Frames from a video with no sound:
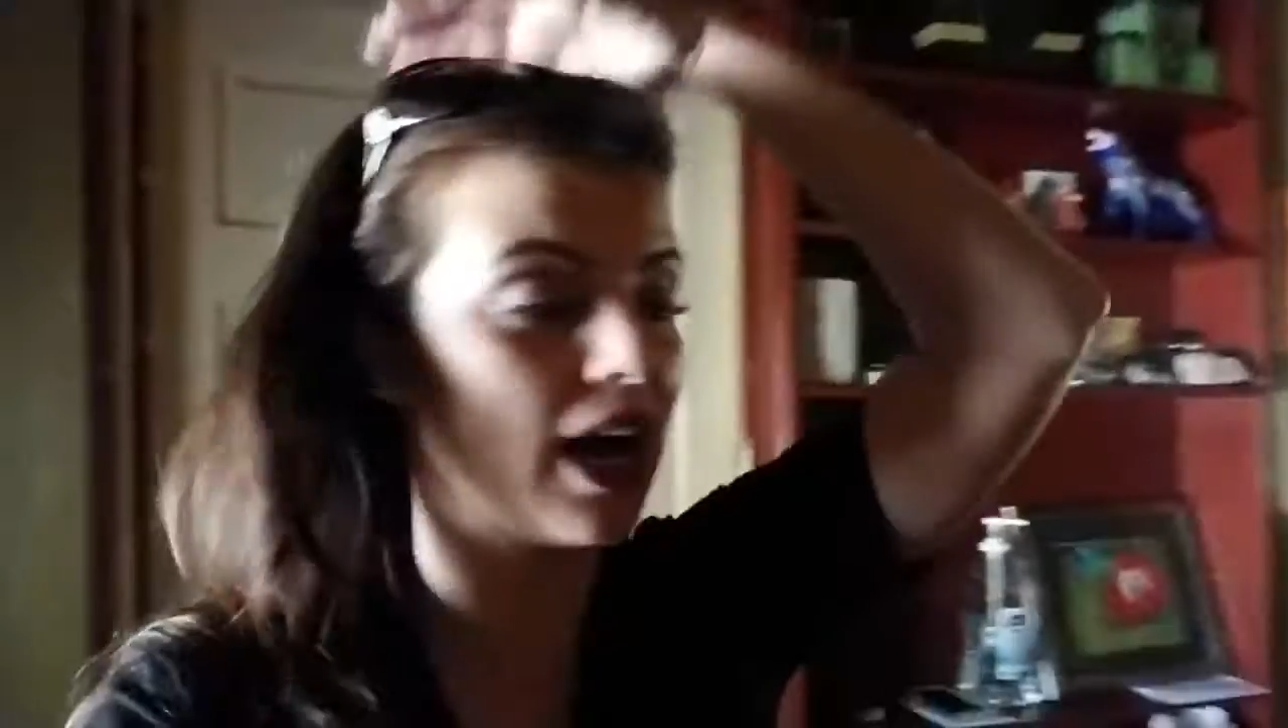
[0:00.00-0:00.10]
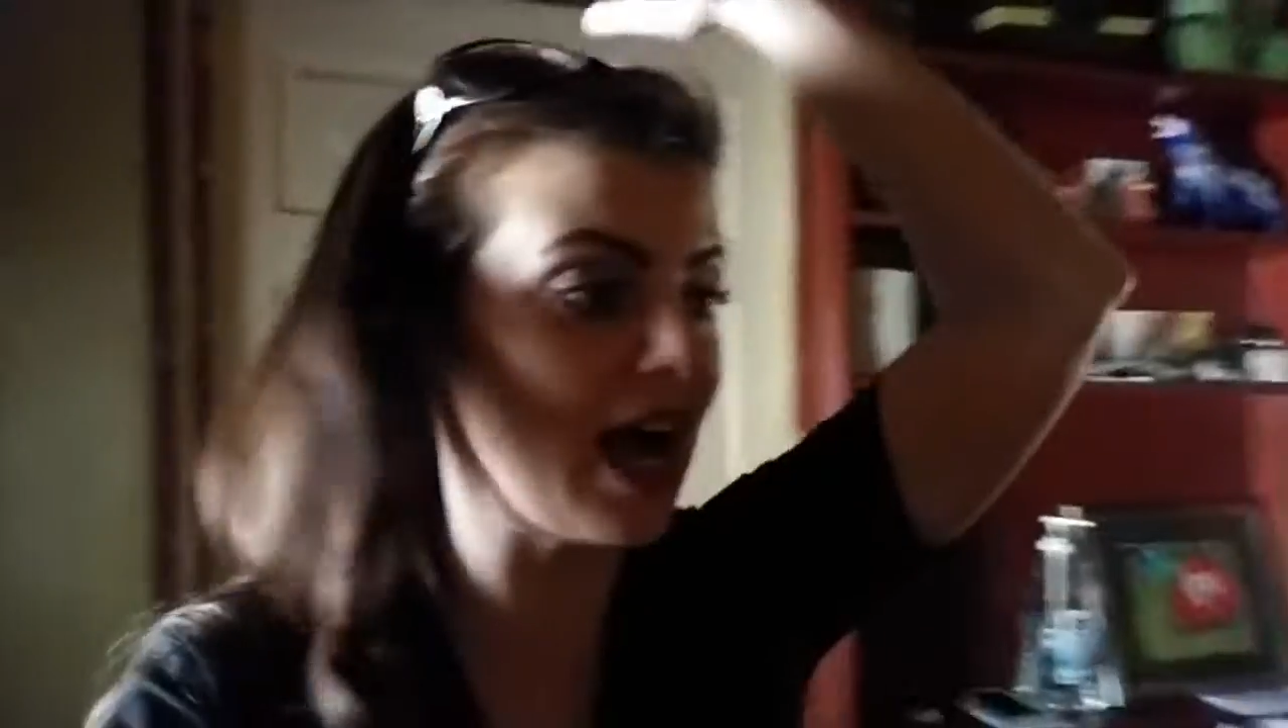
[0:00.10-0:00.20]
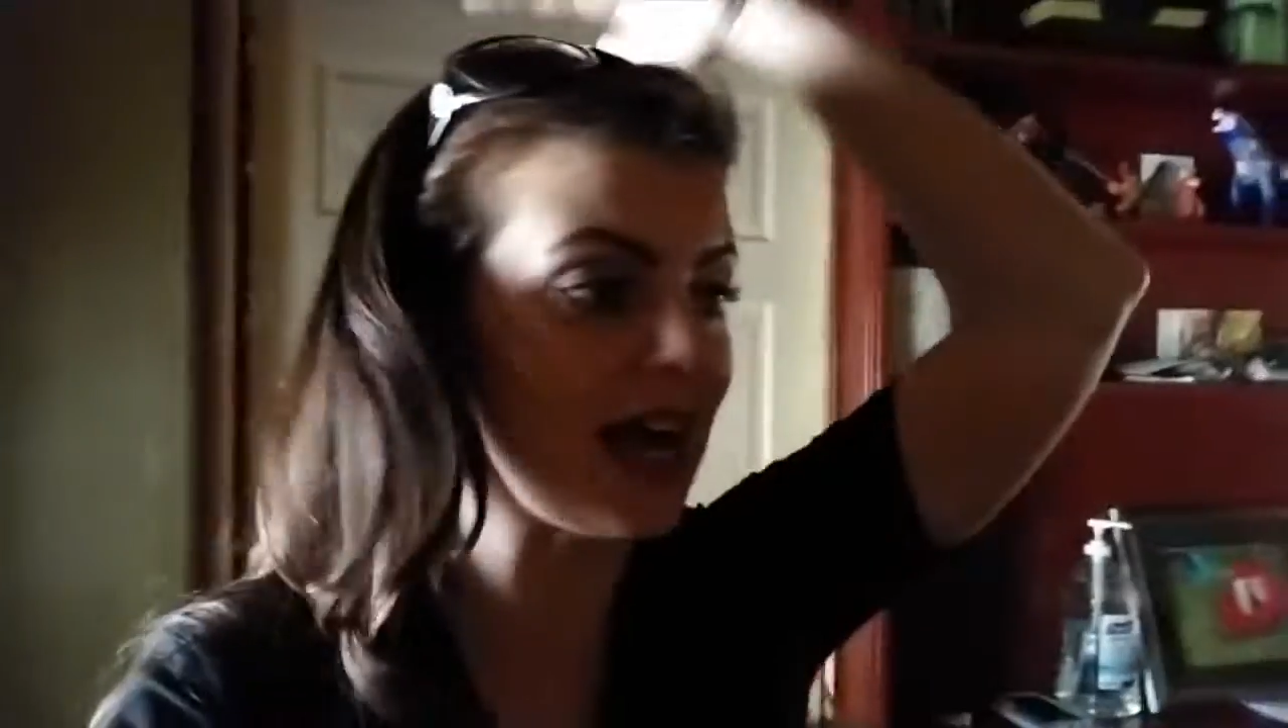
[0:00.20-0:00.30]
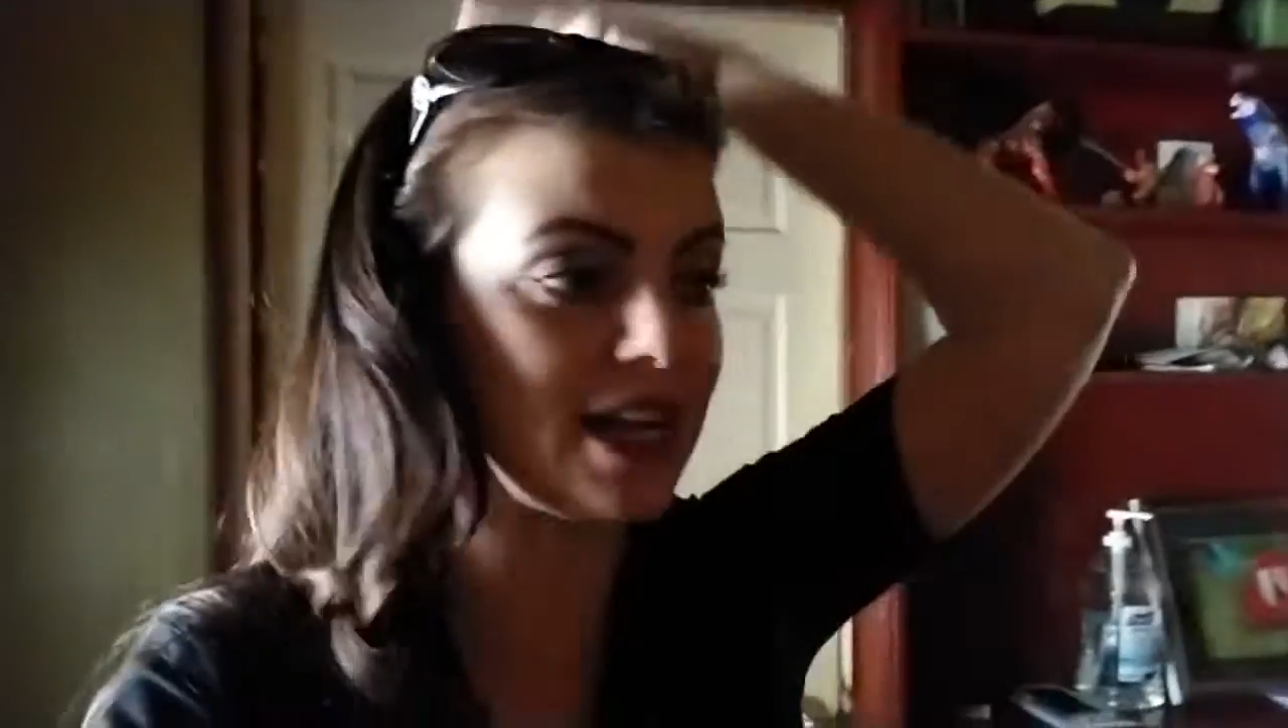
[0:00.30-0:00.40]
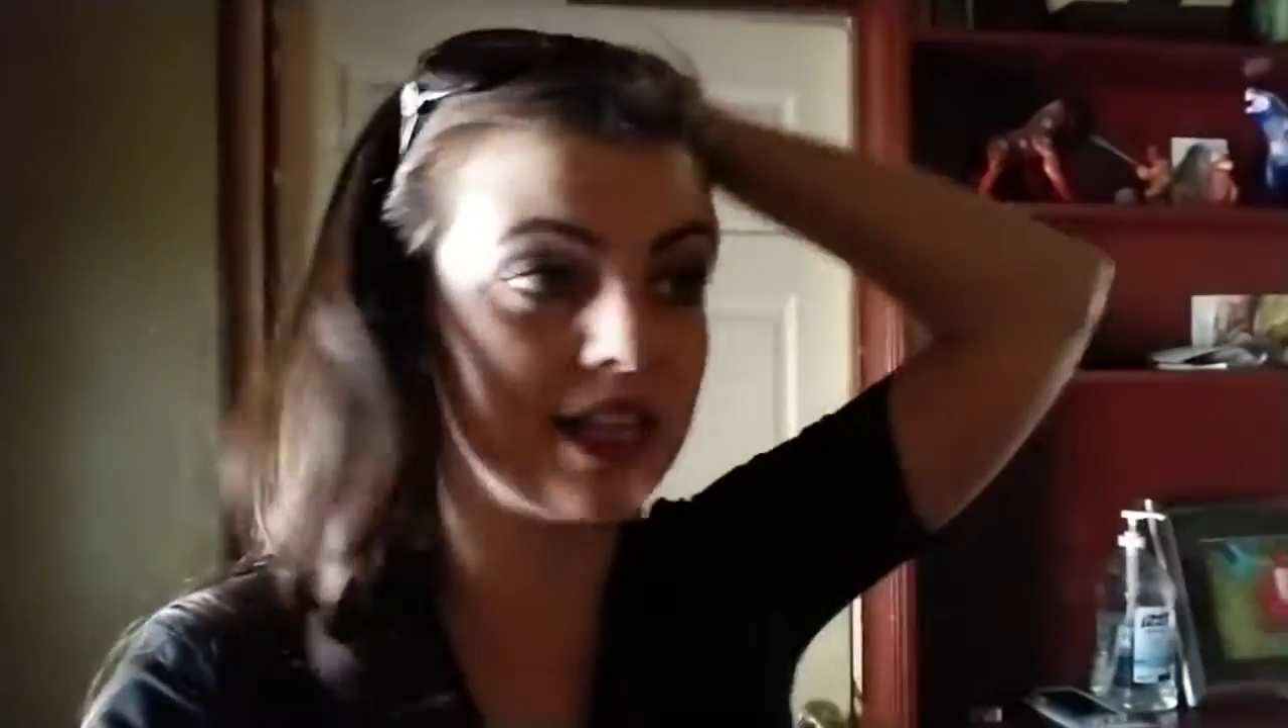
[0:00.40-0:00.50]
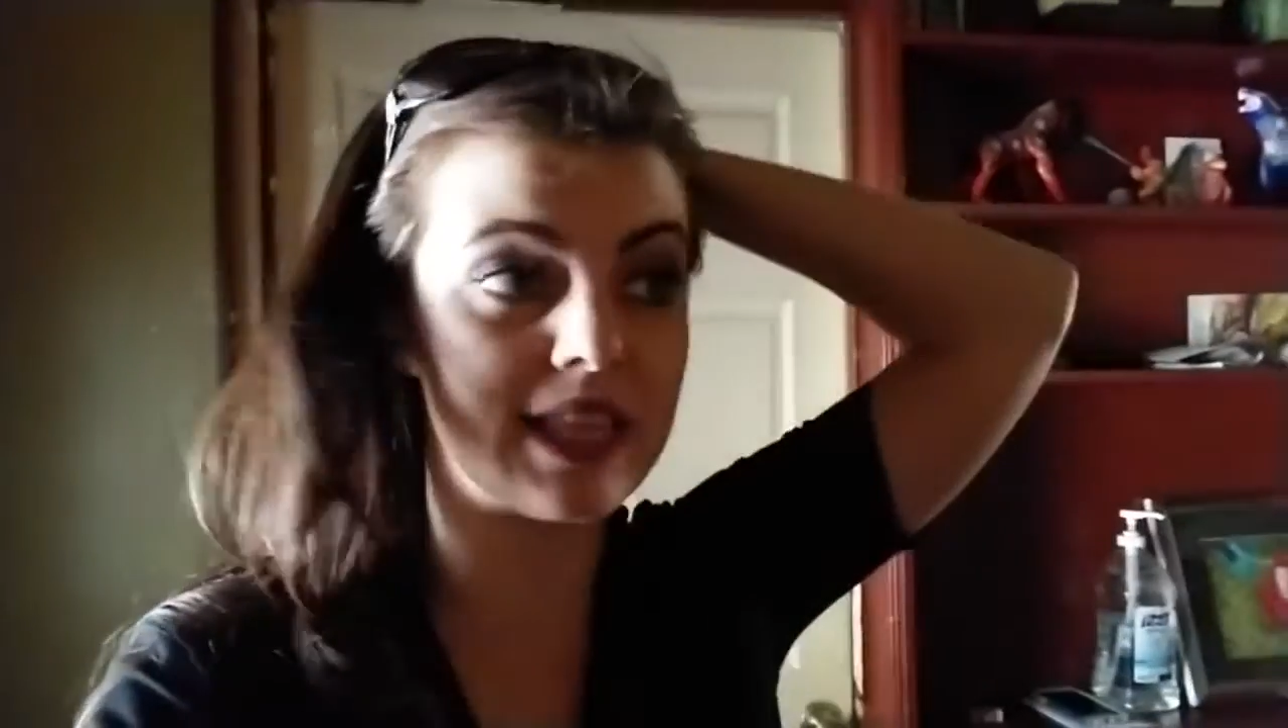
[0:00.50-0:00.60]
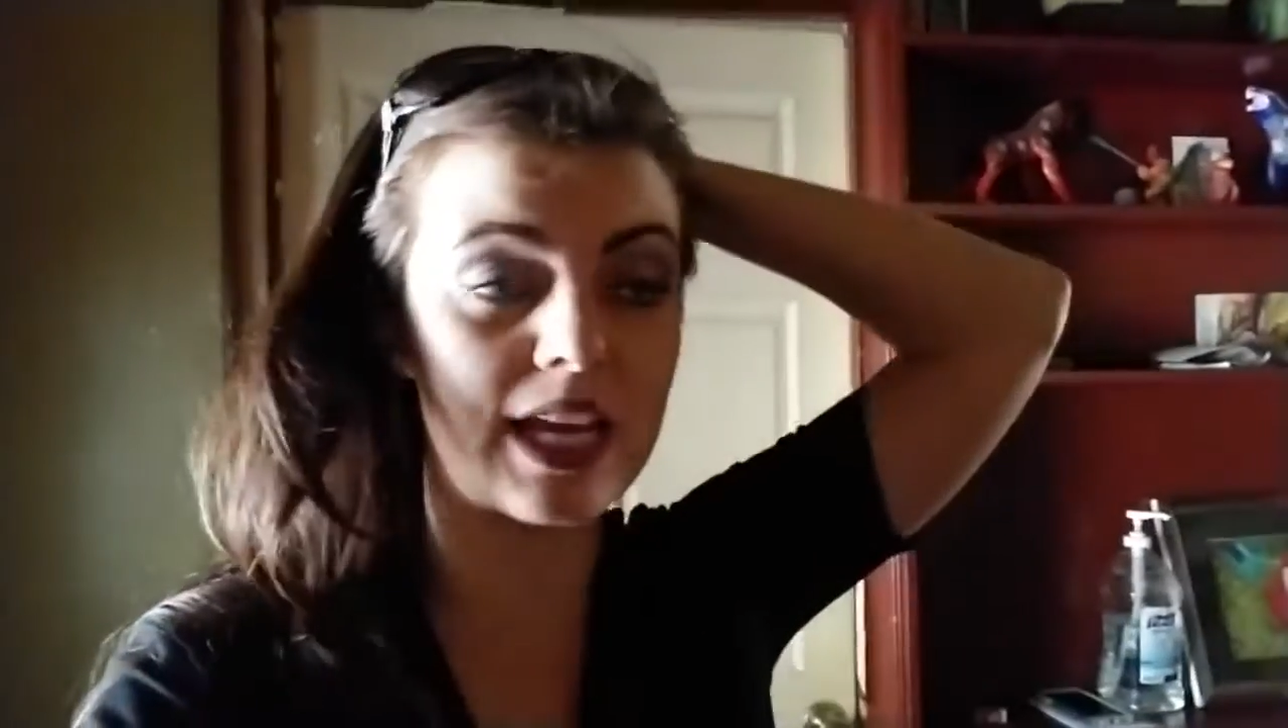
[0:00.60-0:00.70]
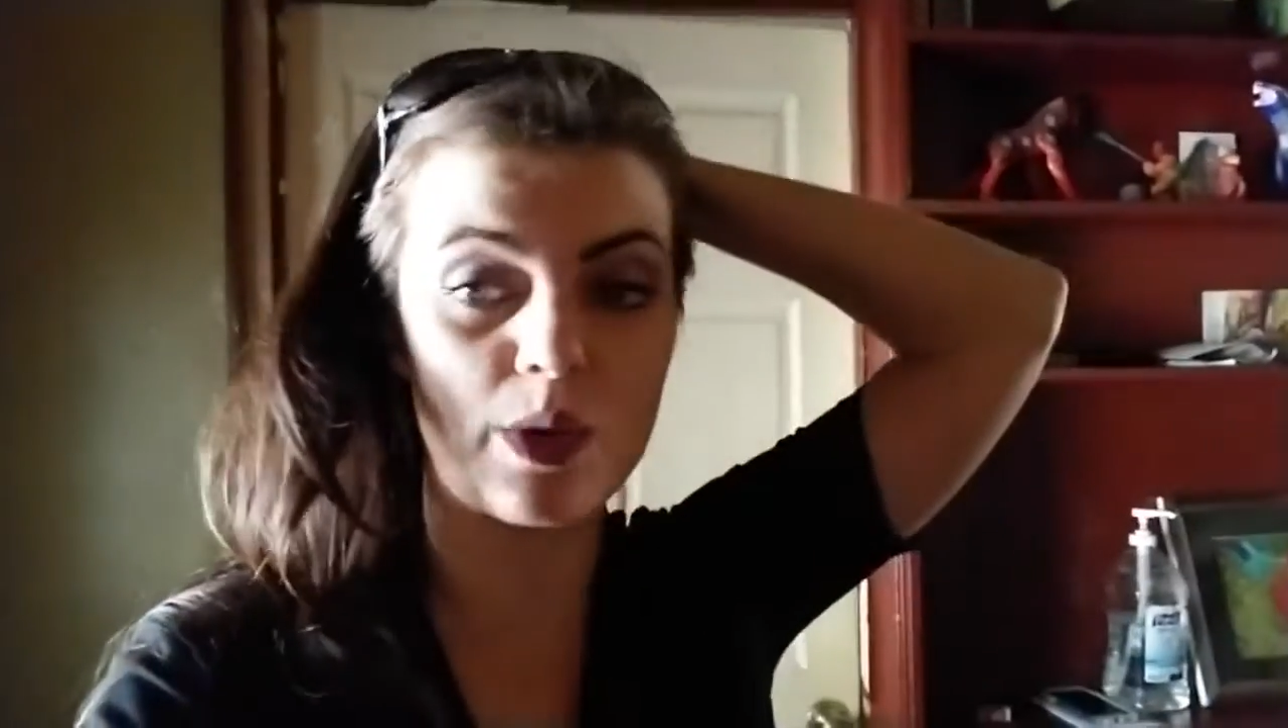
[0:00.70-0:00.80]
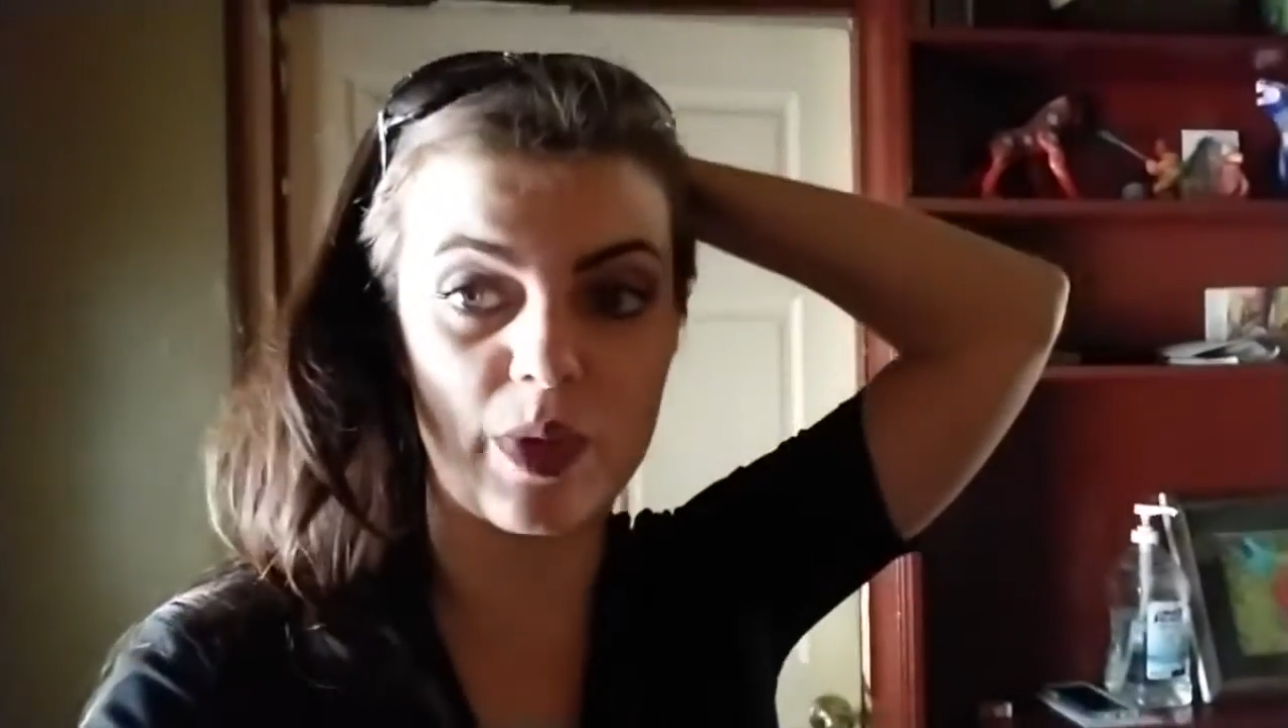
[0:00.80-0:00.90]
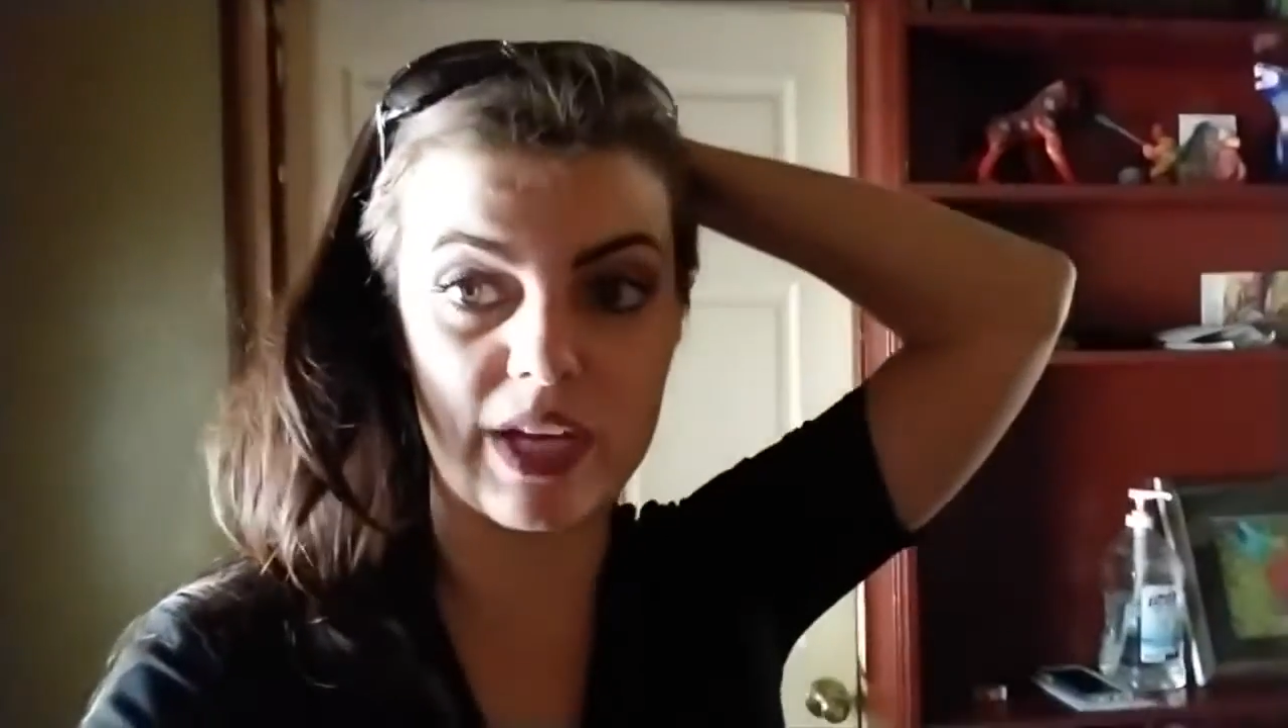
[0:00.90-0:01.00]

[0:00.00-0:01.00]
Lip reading: I didn't think